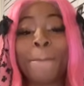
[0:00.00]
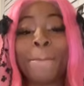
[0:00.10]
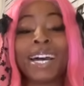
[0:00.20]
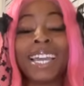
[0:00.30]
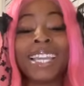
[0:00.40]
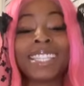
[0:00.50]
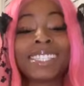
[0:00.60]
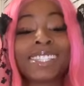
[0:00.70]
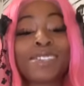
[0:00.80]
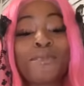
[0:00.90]
but this
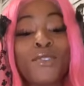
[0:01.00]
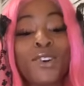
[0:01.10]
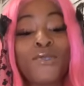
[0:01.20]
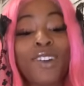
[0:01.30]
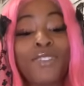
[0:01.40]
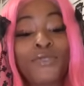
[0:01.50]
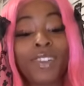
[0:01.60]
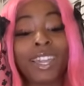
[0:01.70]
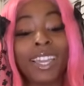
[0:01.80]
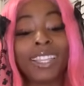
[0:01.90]
is someone who I do feel
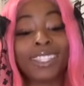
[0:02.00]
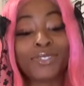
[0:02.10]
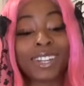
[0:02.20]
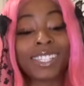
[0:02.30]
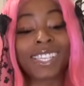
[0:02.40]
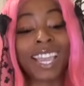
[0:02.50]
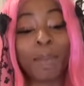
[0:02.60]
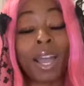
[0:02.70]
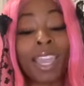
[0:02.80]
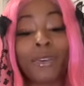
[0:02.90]
like it's gonna take. I'm
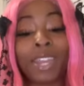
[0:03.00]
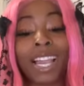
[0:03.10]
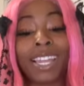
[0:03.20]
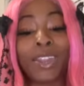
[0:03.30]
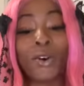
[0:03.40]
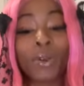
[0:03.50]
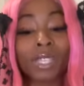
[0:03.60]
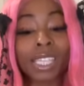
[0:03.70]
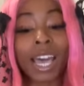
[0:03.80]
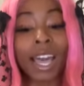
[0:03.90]
not hearing like a long
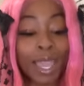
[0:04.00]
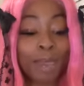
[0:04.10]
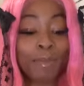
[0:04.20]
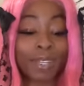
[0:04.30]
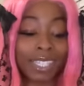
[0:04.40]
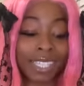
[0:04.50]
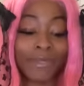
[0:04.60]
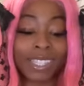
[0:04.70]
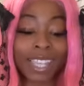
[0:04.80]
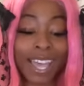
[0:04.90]
time, but just give
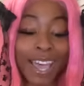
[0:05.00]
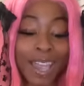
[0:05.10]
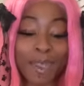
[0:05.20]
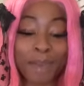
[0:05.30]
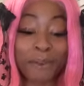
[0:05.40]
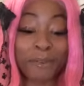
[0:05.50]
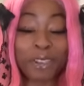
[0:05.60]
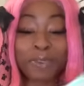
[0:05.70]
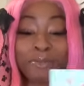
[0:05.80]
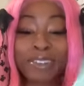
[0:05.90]
it time. I don't
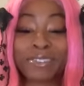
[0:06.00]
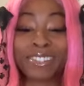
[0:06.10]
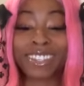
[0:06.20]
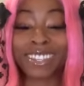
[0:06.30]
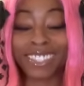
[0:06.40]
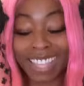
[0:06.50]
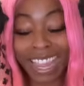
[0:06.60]
care who hears us.